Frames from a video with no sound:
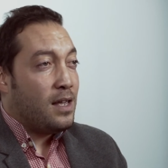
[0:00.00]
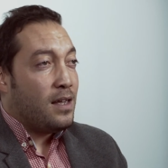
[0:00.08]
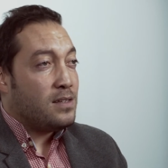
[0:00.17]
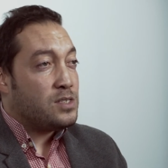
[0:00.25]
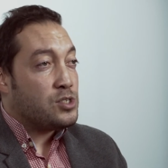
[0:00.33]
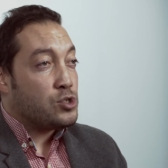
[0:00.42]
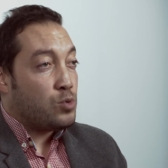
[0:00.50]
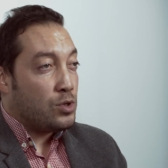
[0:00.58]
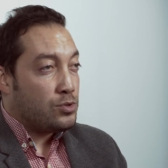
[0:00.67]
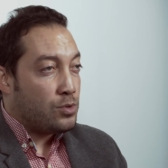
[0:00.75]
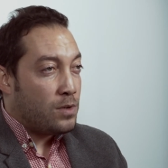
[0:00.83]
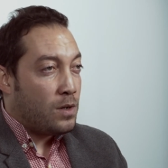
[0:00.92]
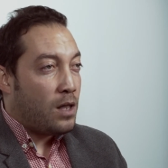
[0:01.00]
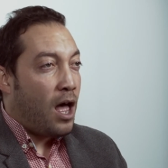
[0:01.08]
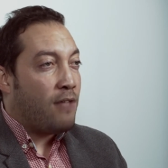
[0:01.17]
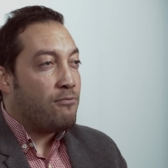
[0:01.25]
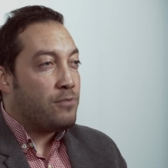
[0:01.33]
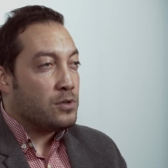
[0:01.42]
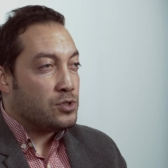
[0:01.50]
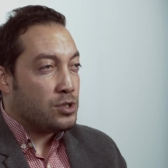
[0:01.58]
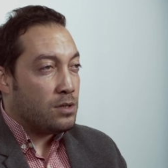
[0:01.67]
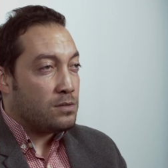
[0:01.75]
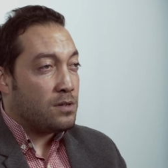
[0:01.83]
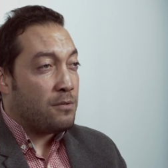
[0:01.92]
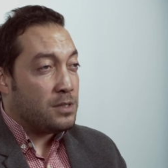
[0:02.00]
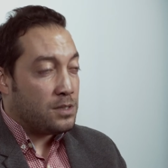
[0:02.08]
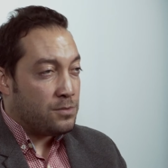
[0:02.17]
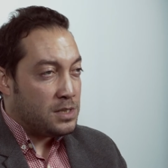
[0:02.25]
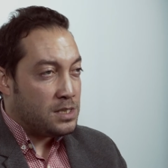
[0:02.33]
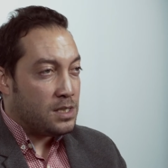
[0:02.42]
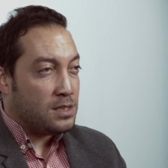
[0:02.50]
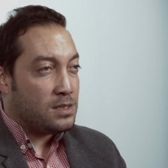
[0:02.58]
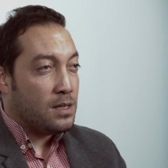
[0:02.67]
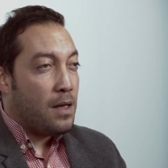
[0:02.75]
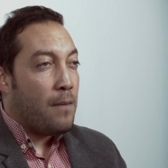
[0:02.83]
its structural and functional characteristics,